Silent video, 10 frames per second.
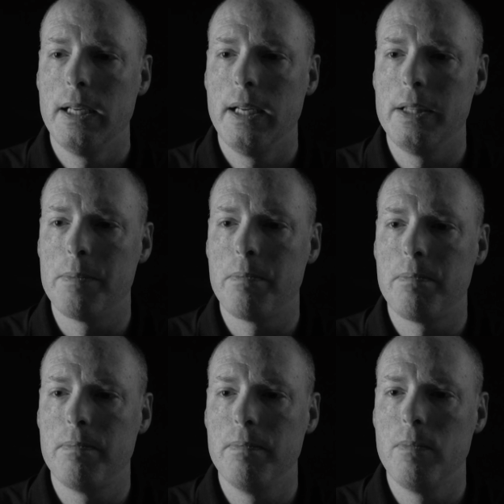It's
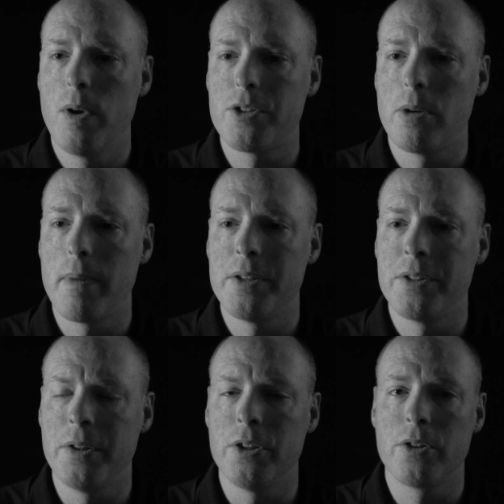Western
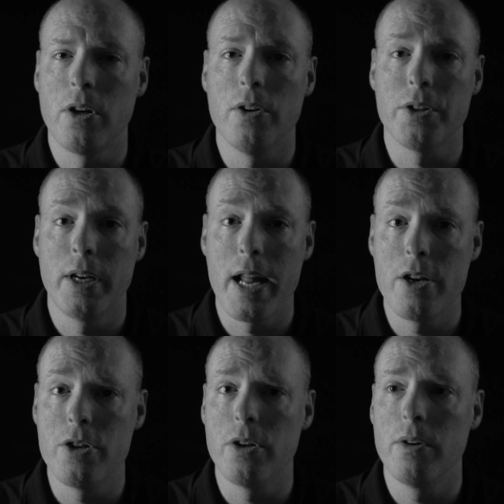medicine just calls it an
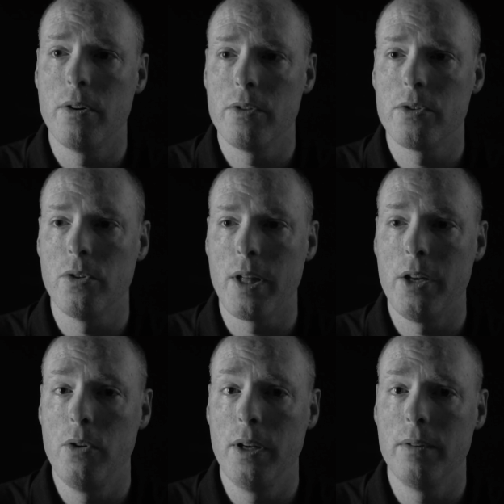engine so that
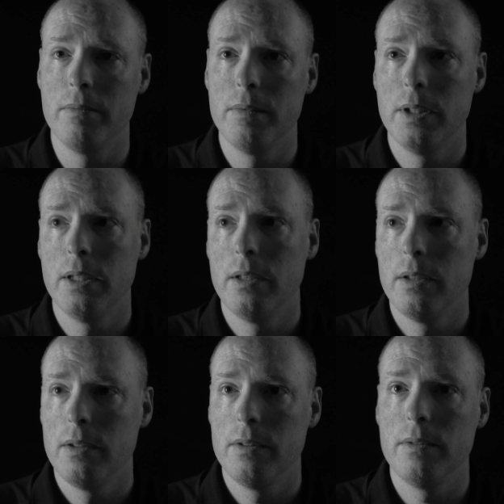you can
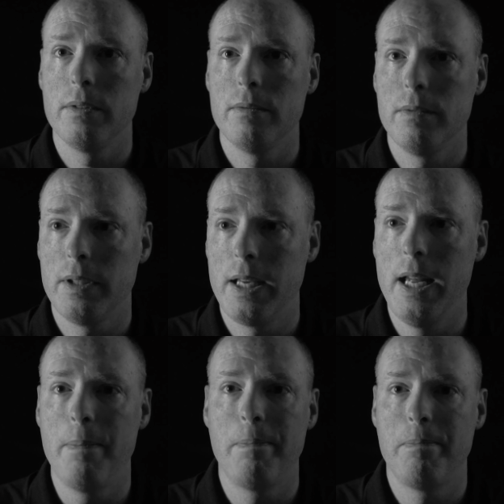
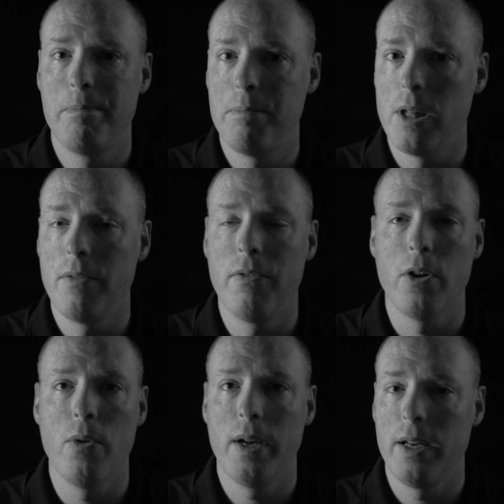keep blood
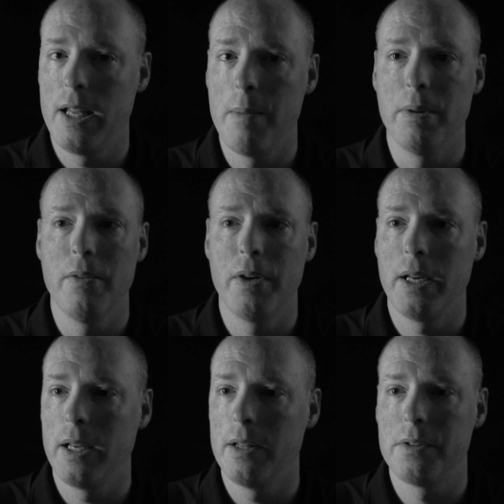flowing and keep
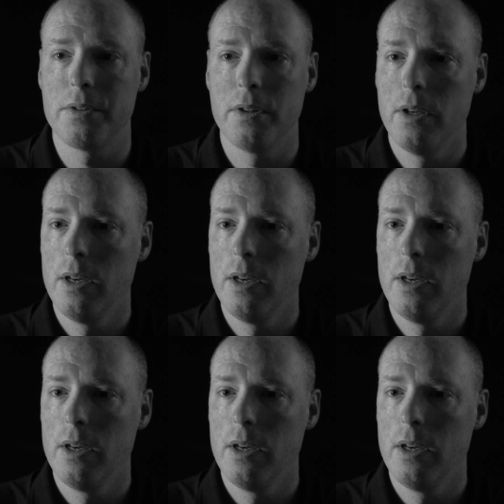living, and it's